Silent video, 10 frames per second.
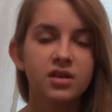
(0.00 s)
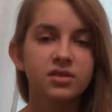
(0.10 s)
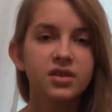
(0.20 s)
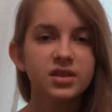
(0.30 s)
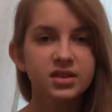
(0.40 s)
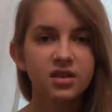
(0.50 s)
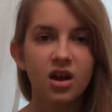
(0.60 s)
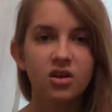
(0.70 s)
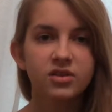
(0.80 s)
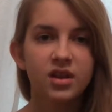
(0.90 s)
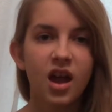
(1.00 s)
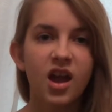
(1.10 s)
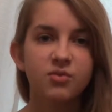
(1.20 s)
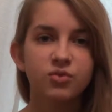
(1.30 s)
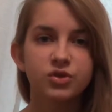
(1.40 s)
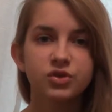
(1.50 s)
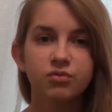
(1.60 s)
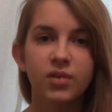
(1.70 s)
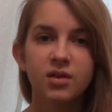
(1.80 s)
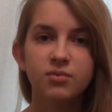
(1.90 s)
This year, the aim was to
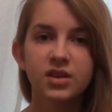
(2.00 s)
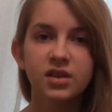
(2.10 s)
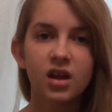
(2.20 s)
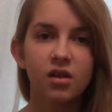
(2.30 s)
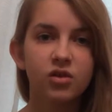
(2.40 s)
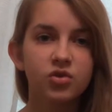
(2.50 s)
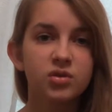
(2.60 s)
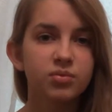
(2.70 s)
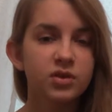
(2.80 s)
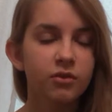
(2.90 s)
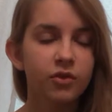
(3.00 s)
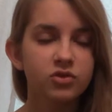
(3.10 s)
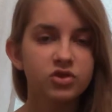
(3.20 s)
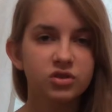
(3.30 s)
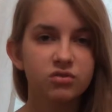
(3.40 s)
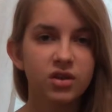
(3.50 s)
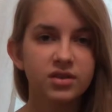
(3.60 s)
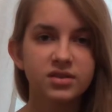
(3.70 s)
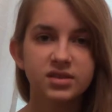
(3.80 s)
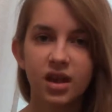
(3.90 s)
buy medical equipment for children
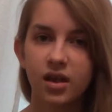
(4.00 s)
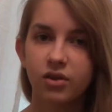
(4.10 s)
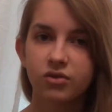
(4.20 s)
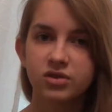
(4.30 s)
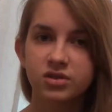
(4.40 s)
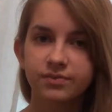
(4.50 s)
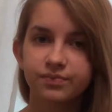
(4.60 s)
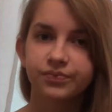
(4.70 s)
and seniors.